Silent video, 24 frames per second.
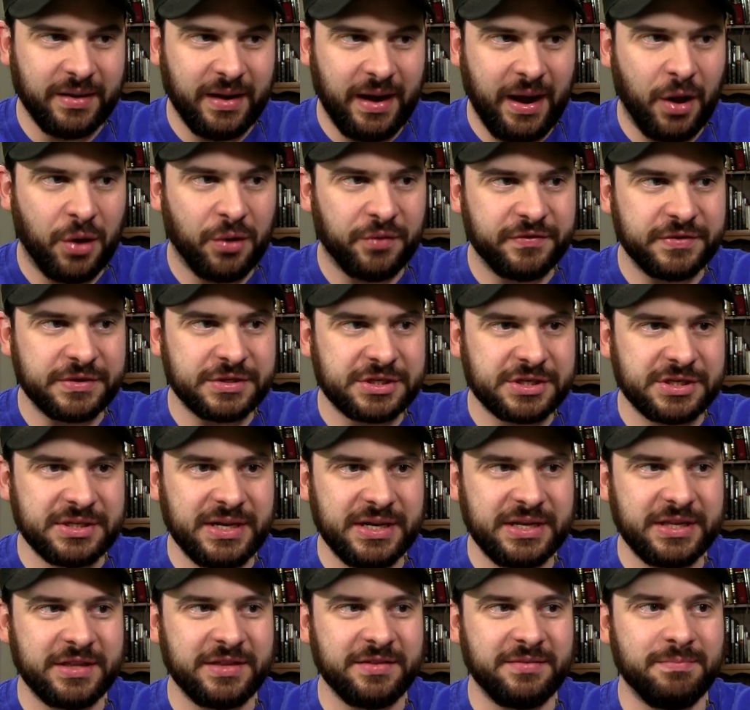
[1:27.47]
Elvis
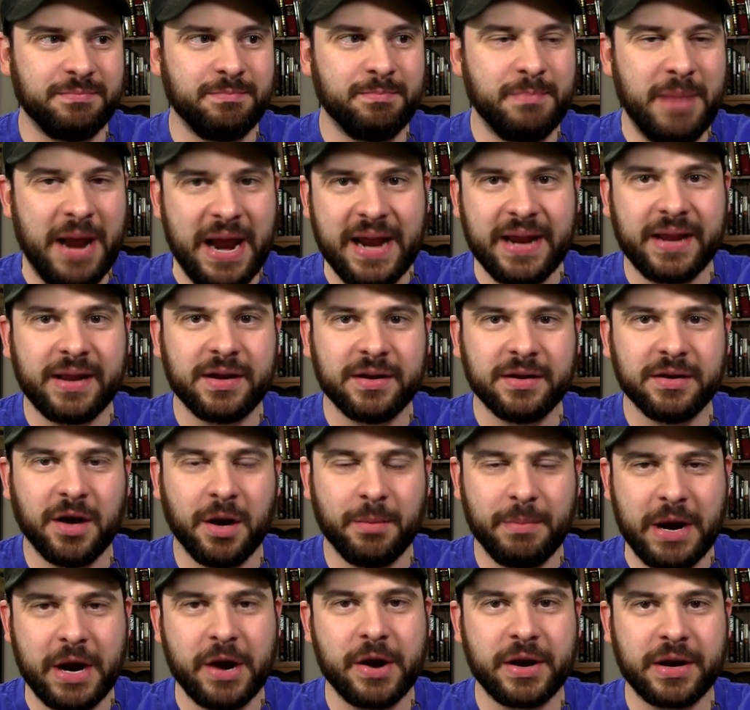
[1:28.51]
didn't make
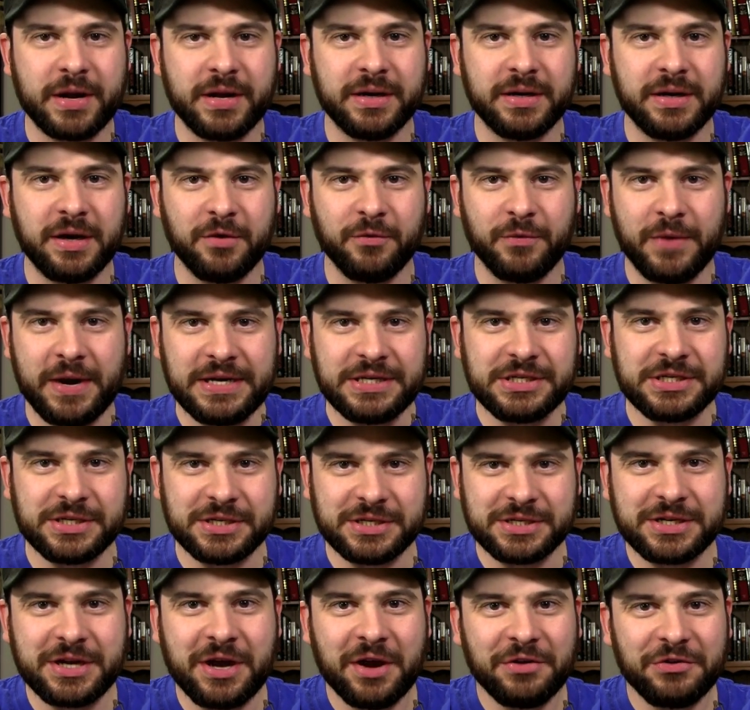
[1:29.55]
America a
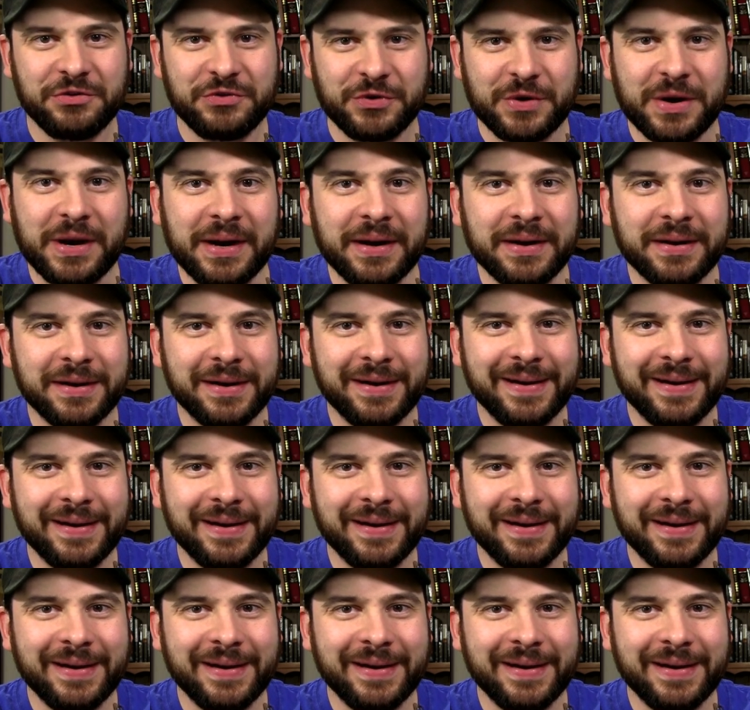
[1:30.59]
racist country.